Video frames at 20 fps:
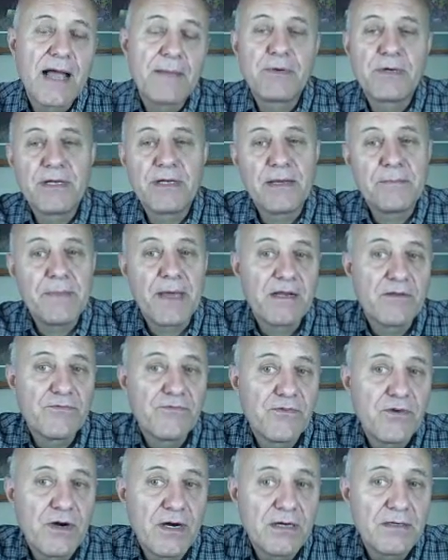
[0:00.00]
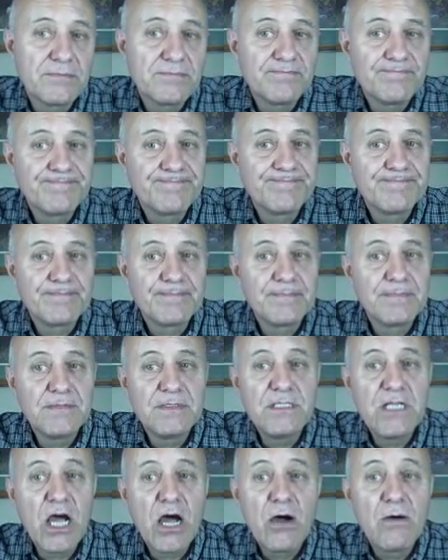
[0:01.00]
I put a metaphor?
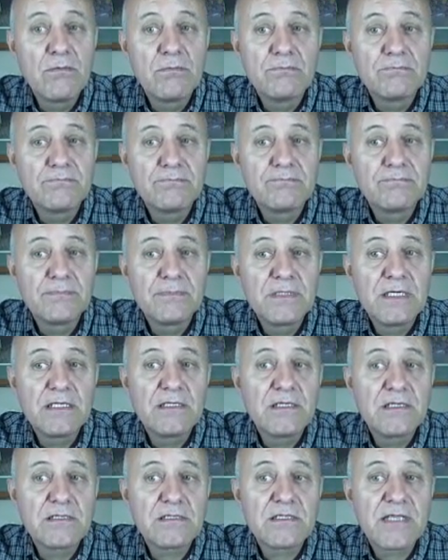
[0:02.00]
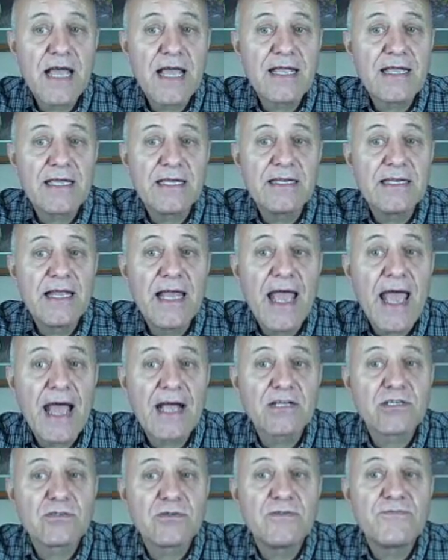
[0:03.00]
No, it looks like an
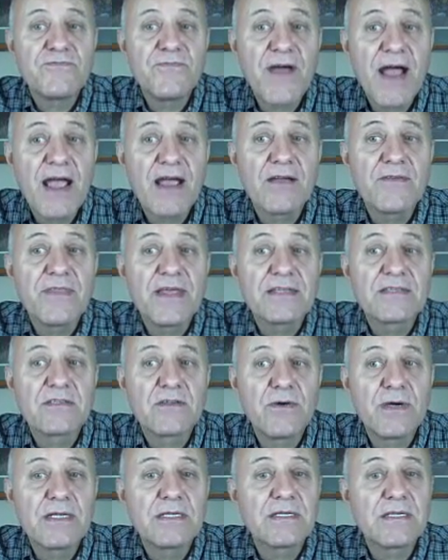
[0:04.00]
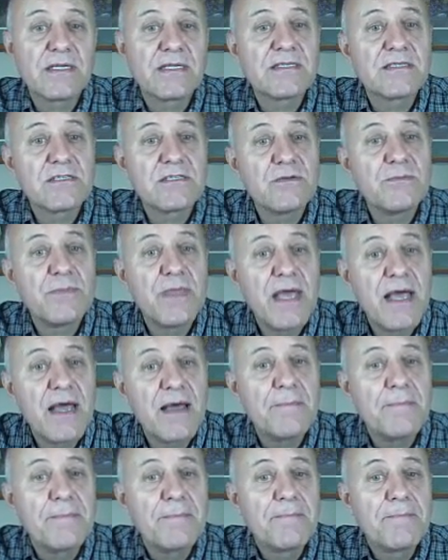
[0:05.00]
actual fire that's going to consume
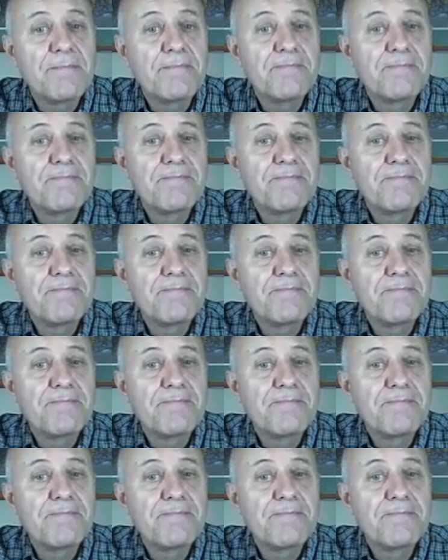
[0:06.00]
them.